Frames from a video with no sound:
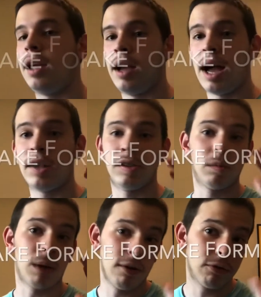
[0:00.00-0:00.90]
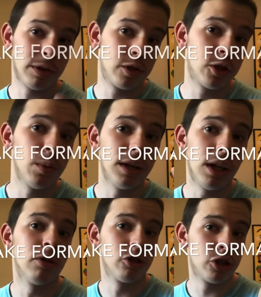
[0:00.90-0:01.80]
has a reference to
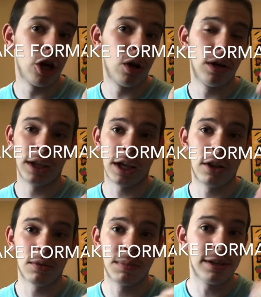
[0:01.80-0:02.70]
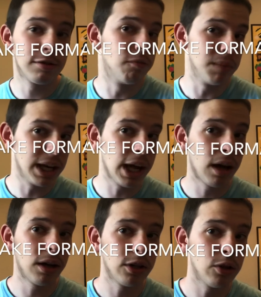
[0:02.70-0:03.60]
another show, like another piece of media,
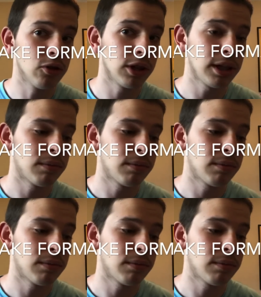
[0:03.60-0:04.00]
usually.